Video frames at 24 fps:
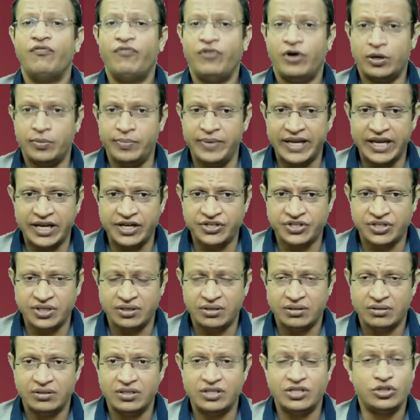Formication.
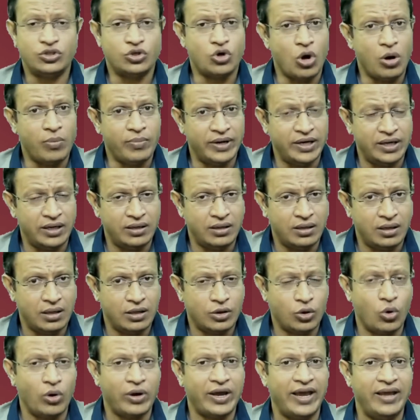This is common in uh,
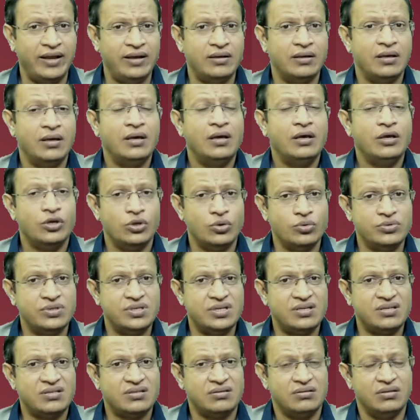cocaine
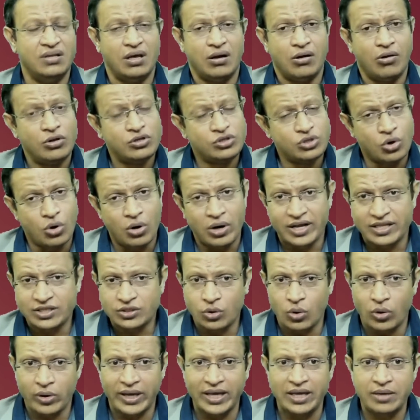users. They are also called as
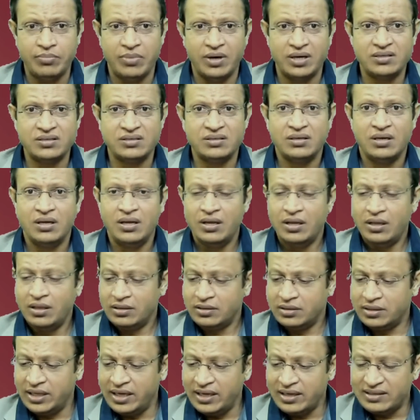cocaine bugs.
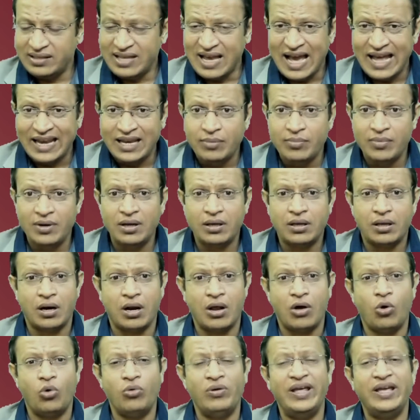They are the animal
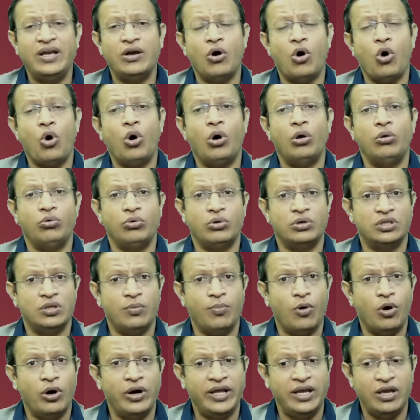crawling all over the
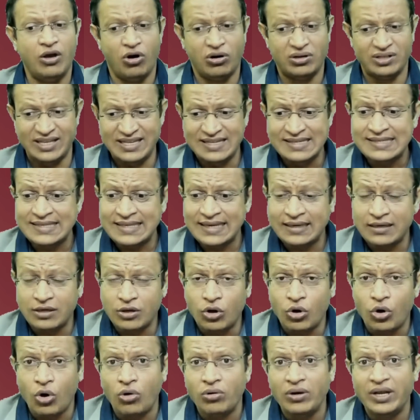body or the insect
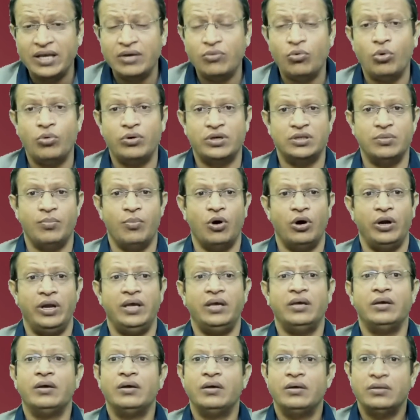crawling over the
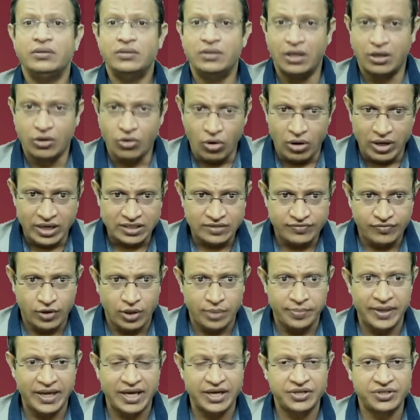body. They are called as
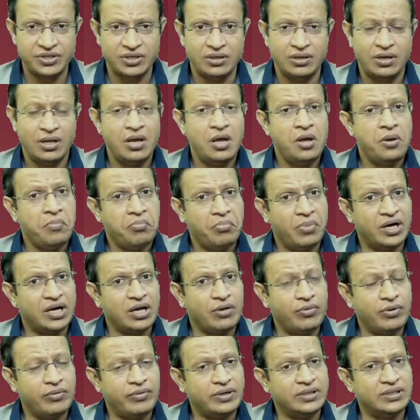formication. But
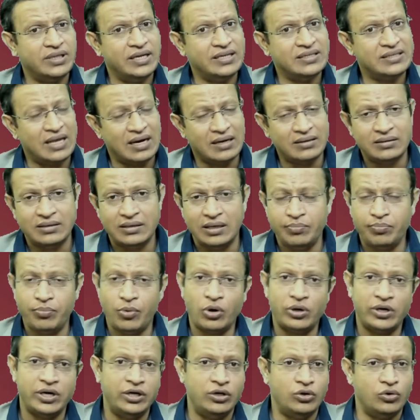however, there is another
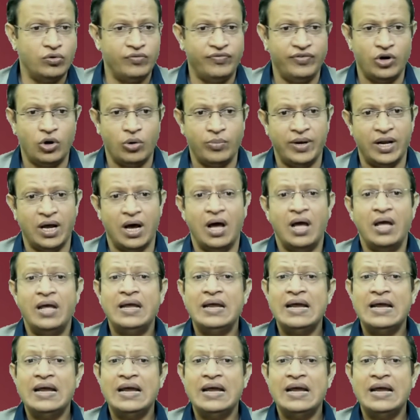important two phenomena.